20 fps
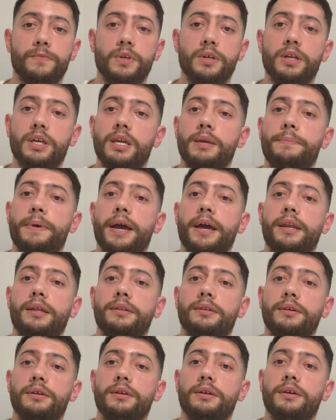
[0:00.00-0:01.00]
keep at it.
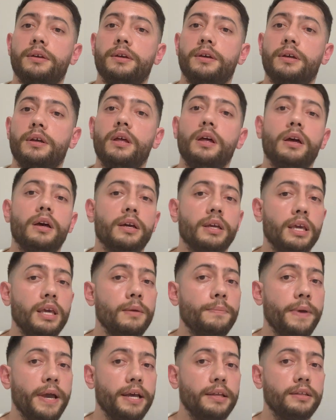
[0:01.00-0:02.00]

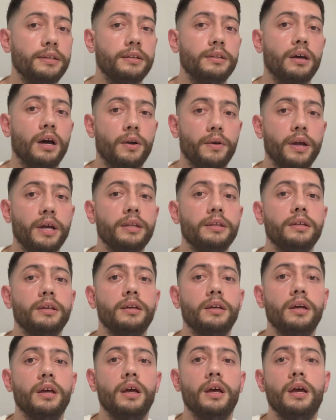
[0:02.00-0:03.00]
Keep at it, alright?
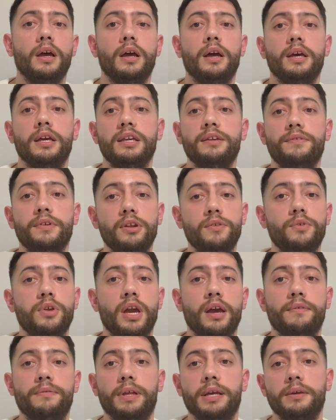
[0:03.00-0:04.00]
Even if you
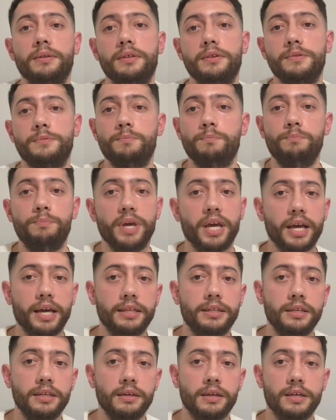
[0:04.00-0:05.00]
have like these big
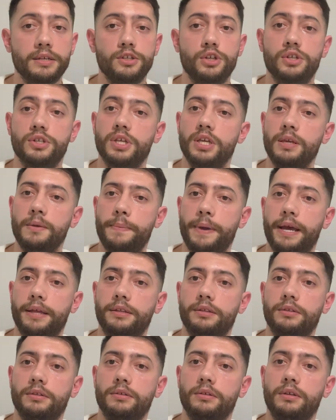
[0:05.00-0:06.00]
ideas, just keep at
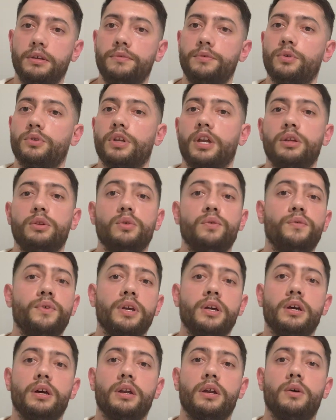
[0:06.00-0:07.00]
it. If you try to
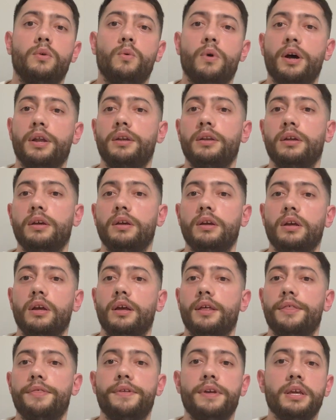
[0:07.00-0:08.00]
figure one
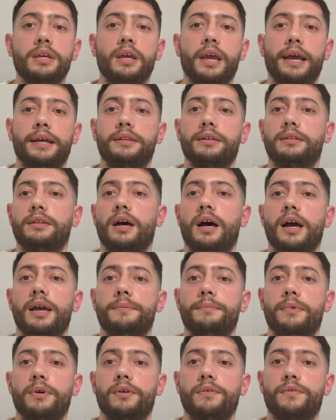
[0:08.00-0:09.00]
thing at a
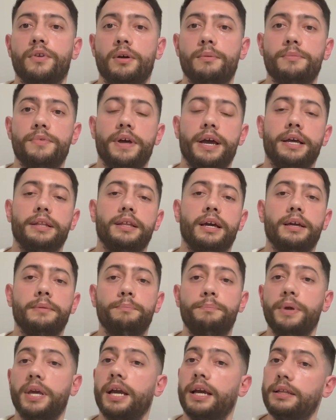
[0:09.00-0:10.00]
time from that a
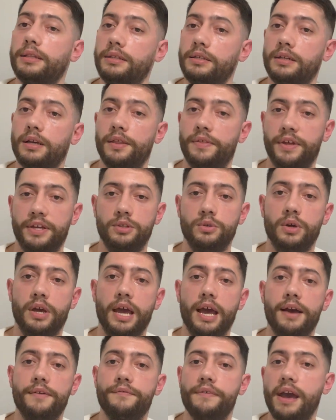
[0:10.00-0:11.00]
big idea that you
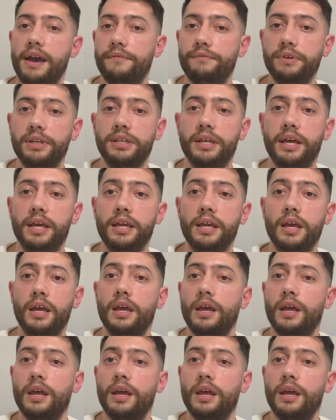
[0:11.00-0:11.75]
have every day,